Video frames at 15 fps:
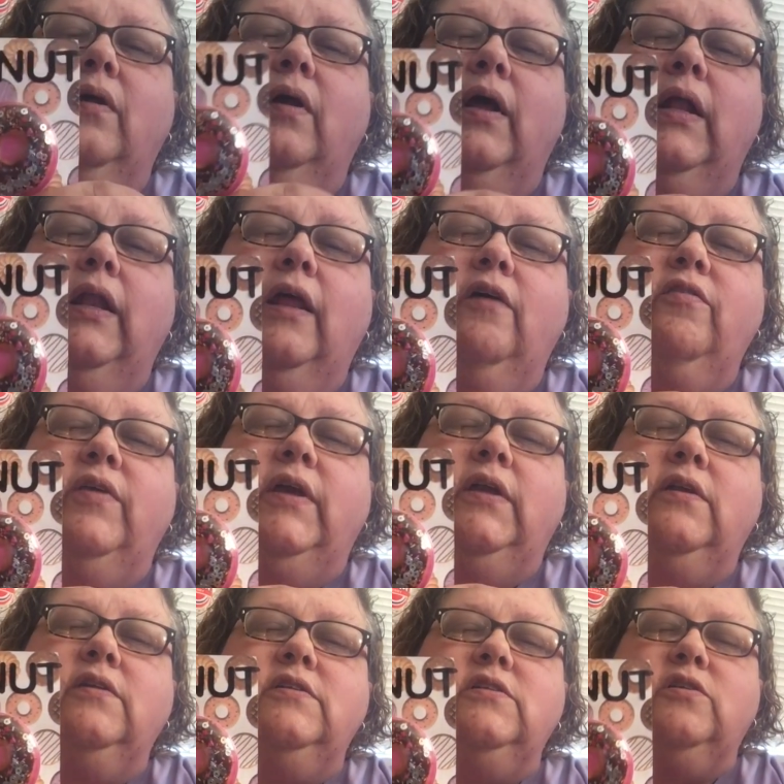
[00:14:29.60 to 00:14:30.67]
I love it.
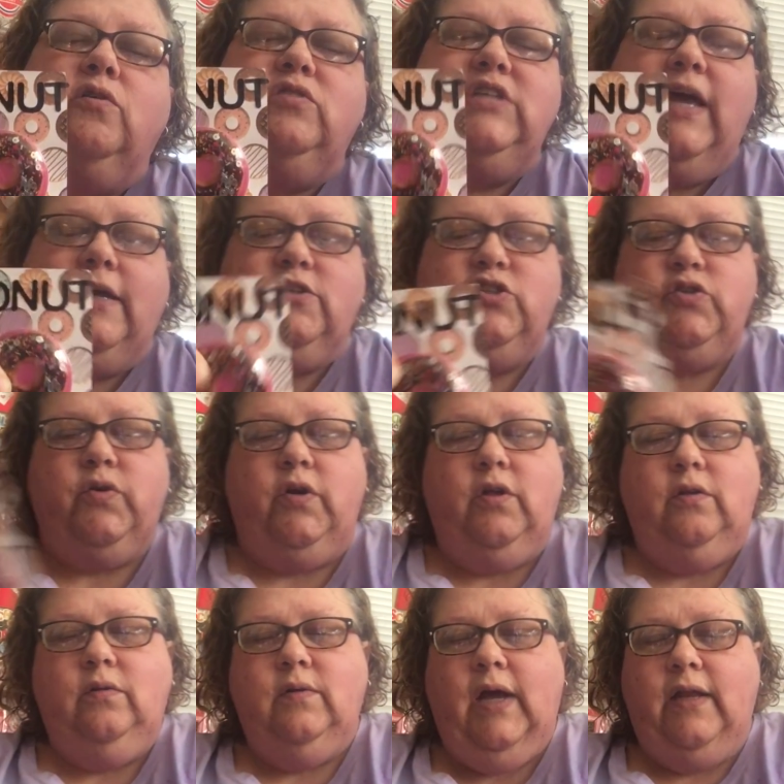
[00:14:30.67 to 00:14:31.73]
It's so
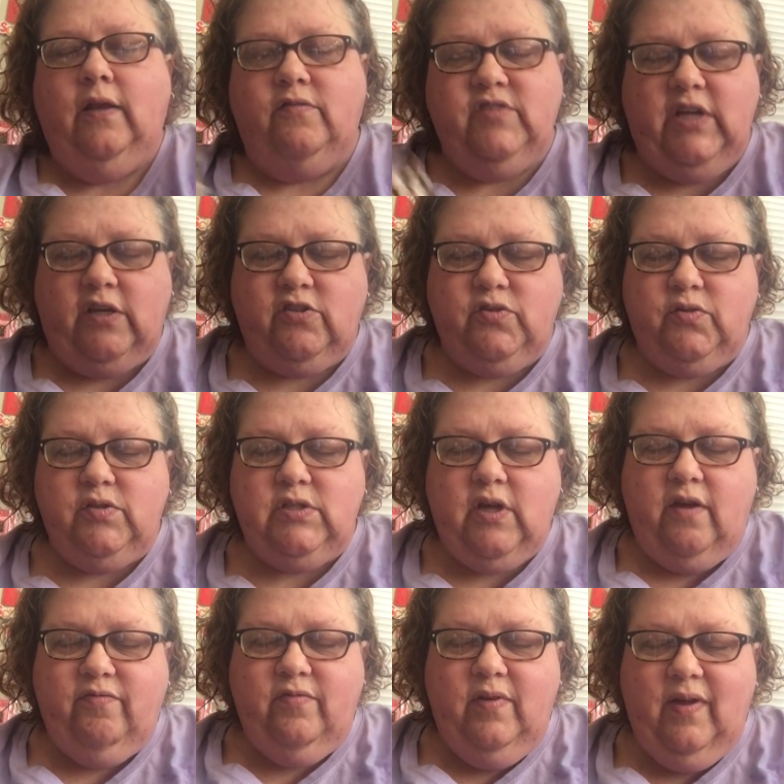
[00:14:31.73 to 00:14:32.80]
textural. I love textural
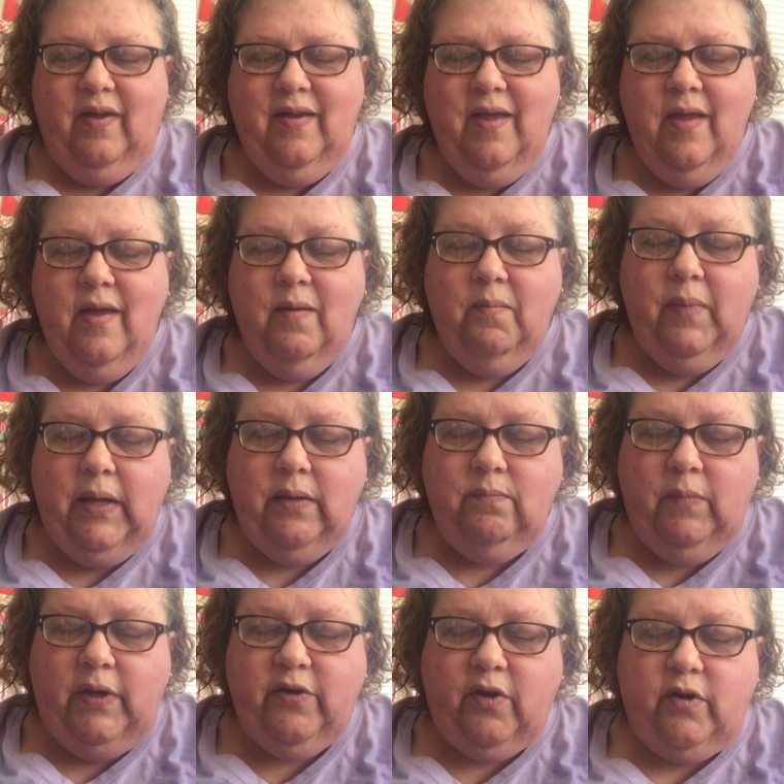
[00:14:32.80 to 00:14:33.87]
stuff.
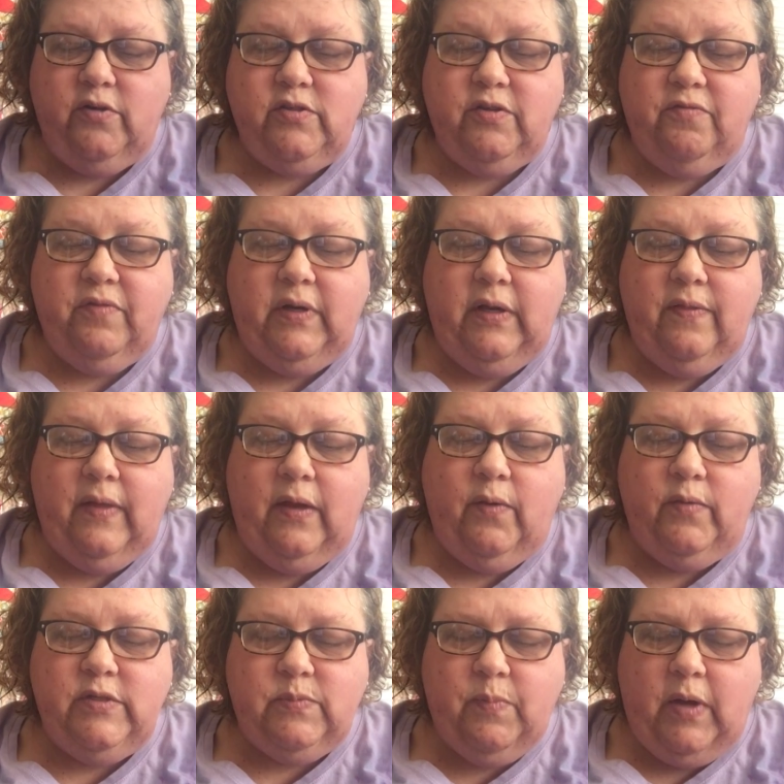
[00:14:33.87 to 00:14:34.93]
My daughters are funny. They
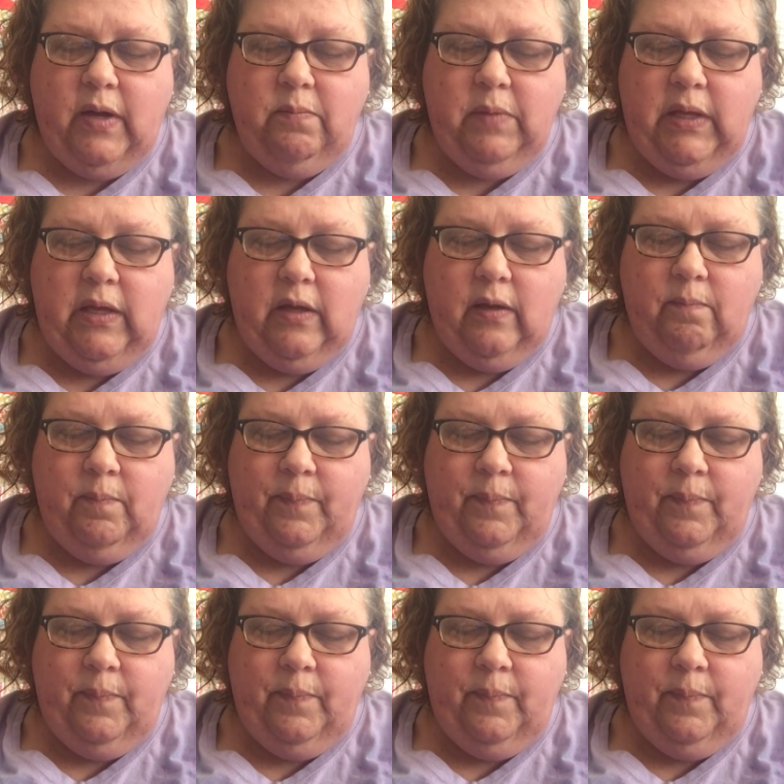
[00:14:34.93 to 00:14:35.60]
always buy me